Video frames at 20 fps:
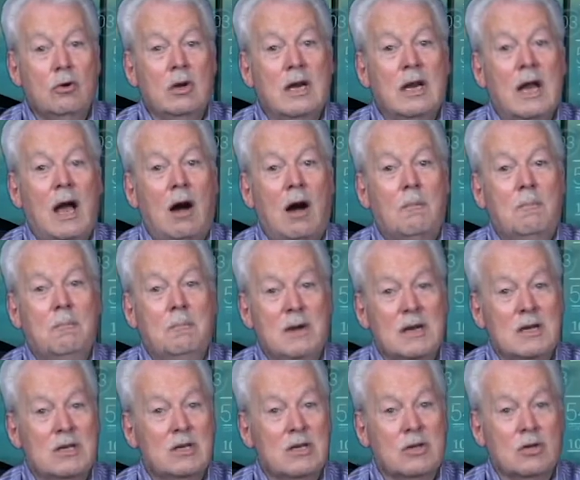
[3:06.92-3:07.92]
can help
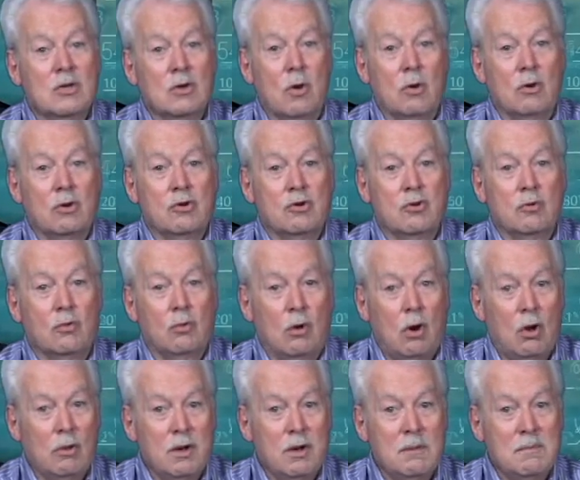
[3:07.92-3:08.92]
business owners
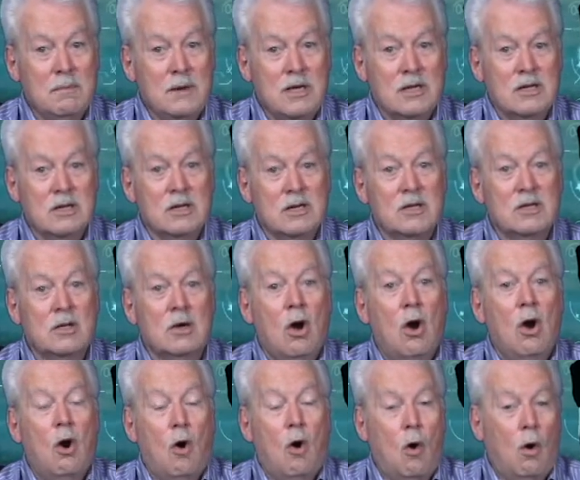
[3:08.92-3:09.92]
grow their business
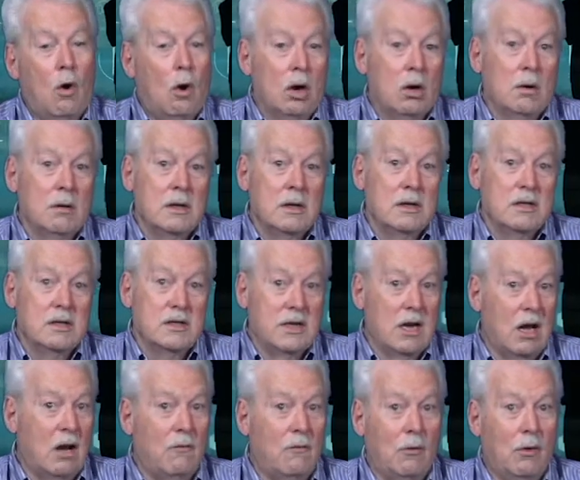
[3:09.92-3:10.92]
or
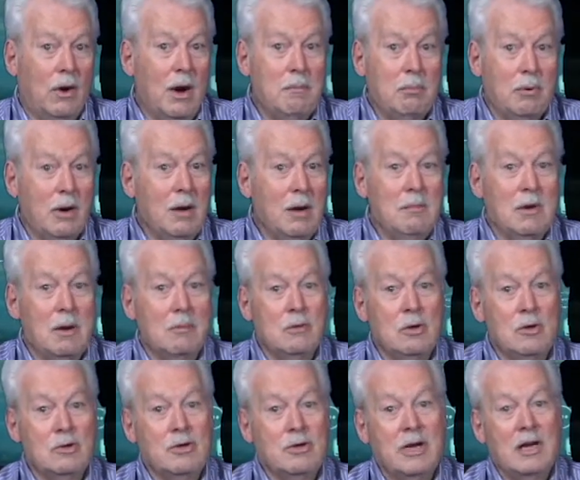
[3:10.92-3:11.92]
sell for a premium
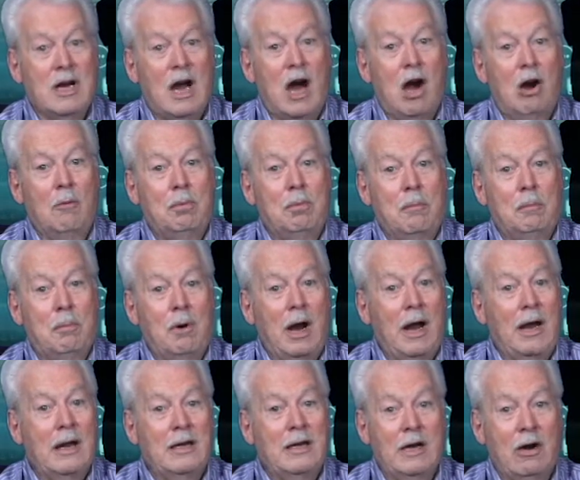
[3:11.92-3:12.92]
using our
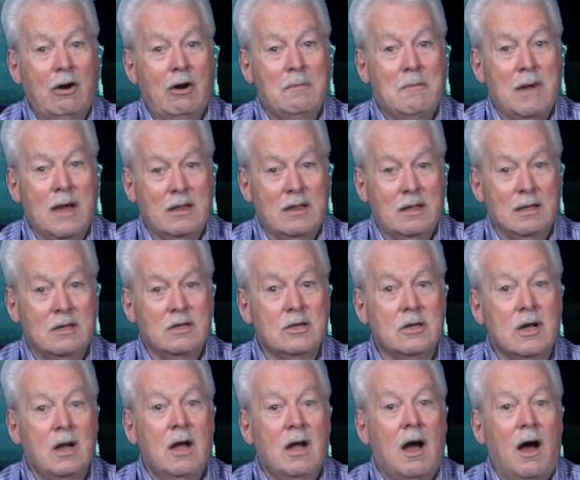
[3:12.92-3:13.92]
proprietary methods
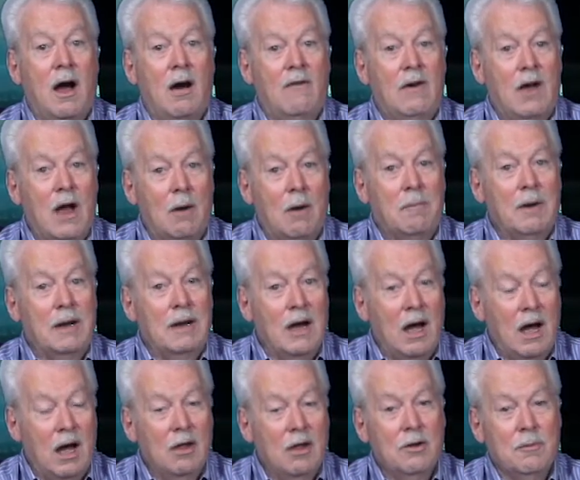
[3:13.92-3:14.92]
of helping
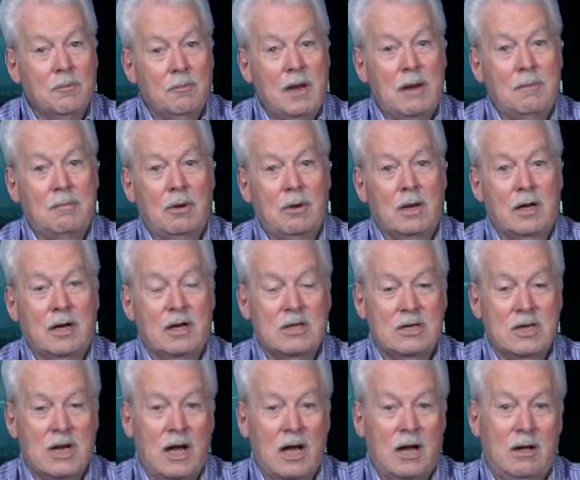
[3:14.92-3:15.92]
other people
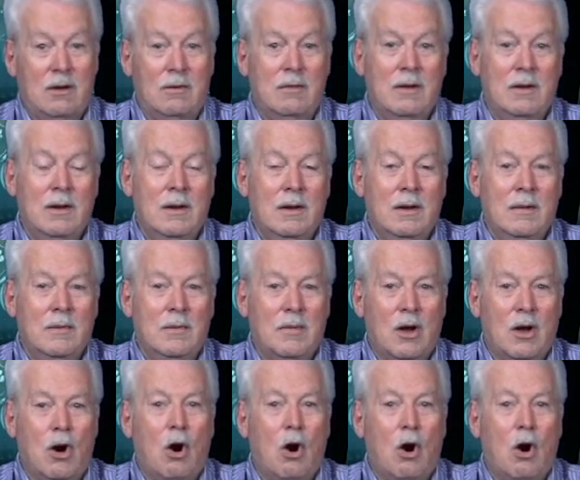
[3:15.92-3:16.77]
excel. The